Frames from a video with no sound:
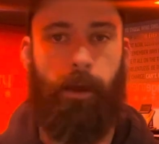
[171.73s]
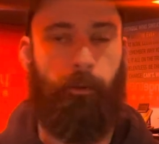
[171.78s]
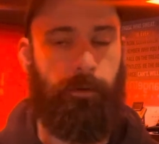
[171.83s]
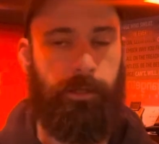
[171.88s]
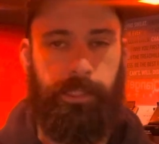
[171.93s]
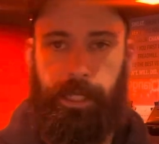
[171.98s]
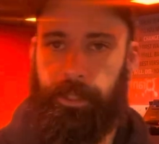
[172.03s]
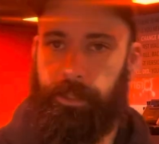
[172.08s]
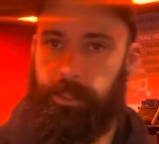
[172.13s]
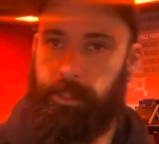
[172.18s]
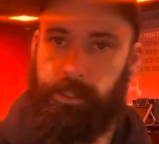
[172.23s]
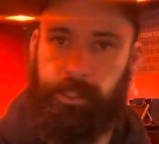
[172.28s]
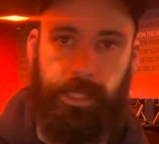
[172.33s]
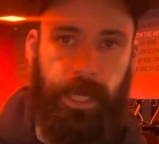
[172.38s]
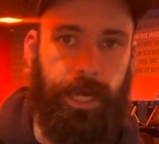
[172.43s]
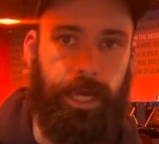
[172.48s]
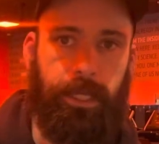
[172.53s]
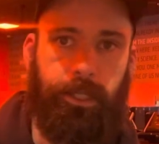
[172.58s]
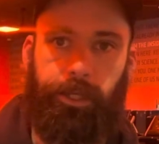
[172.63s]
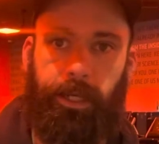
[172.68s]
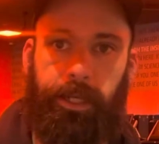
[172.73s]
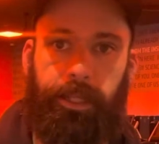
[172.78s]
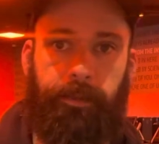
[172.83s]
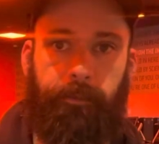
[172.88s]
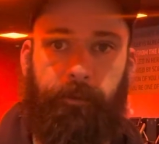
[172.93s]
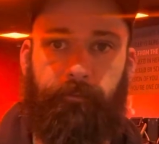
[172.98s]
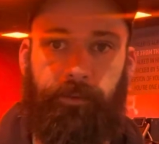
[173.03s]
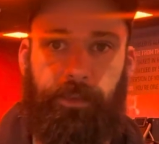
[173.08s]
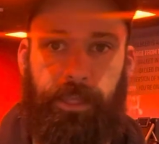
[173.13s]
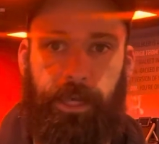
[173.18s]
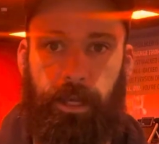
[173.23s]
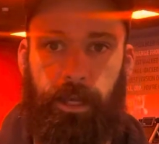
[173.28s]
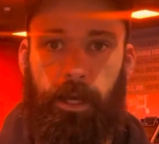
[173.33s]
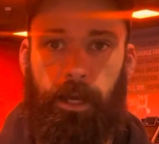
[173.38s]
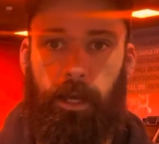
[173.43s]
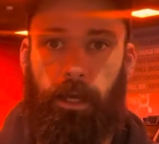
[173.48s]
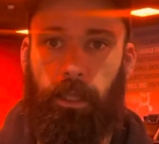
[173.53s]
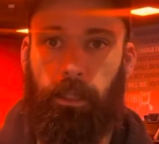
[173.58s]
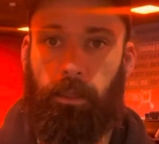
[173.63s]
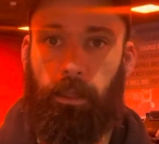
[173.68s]
We're setting the stage, getting them everything
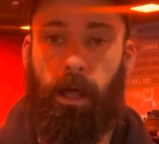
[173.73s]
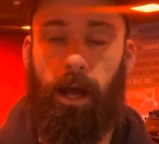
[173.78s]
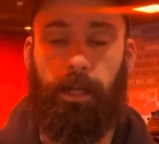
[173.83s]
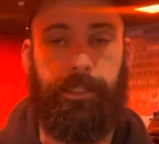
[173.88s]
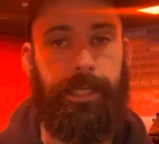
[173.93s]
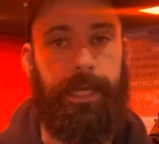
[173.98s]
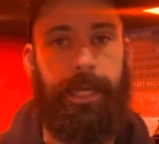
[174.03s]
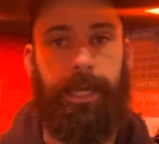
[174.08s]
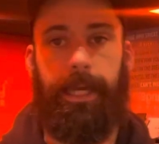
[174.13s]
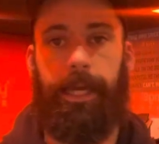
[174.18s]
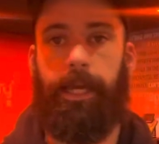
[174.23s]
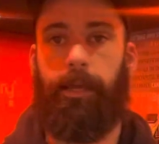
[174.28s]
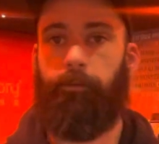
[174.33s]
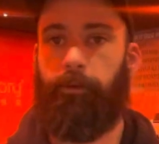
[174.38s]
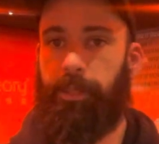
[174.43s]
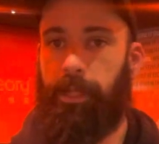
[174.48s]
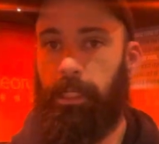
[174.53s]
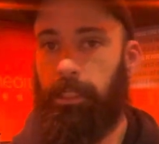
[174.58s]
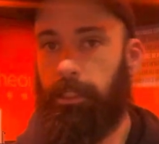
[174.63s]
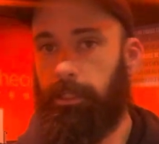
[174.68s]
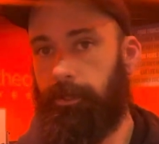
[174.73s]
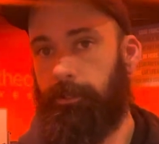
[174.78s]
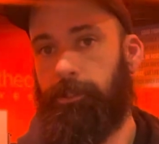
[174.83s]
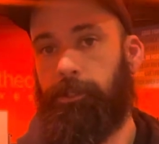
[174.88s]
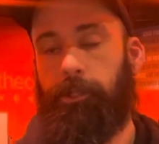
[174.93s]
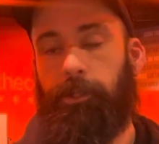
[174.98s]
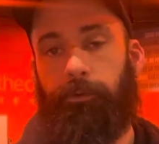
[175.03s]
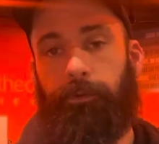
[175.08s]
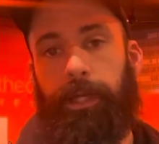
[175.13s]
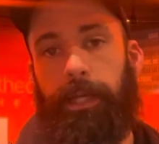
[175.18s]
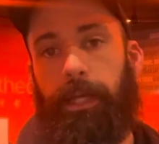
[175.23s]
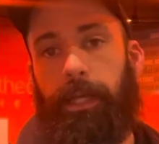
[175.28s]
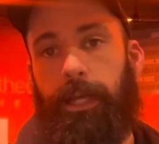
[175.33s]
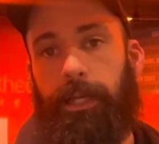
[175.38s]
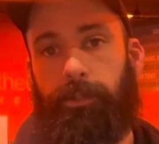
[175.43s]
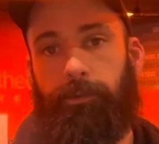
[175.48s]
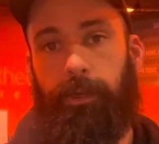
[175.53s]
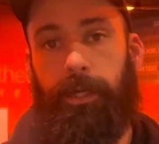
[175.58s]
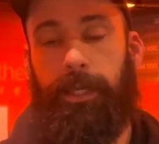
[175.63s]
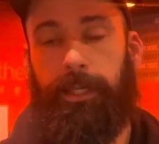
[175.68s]
locked in with a cleared screen
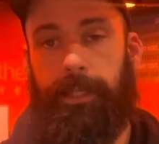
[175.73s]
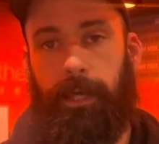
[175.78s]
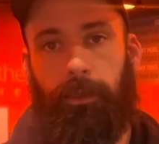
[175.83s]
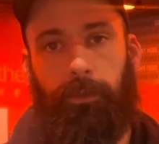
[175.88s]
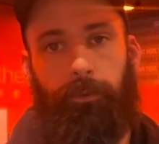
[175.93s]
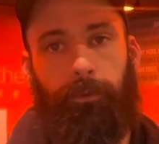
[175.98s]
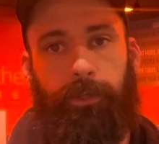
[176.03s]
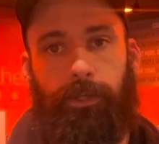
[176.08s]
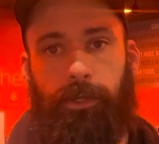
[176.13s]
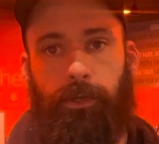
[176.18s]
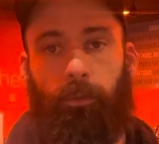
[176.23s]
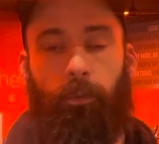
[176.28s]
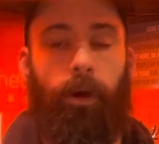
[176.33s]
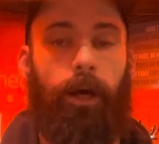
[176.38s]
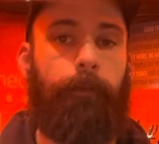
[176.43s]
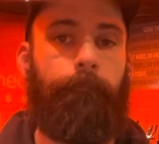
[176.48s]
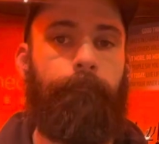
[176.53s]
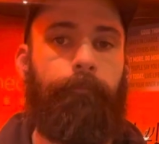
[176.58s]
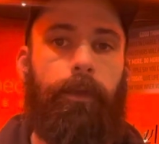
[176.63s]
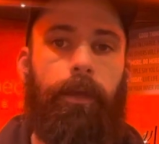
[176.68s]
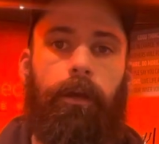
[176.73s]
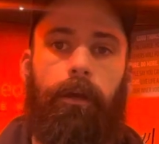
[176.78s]
as we get that 3, 2, 1.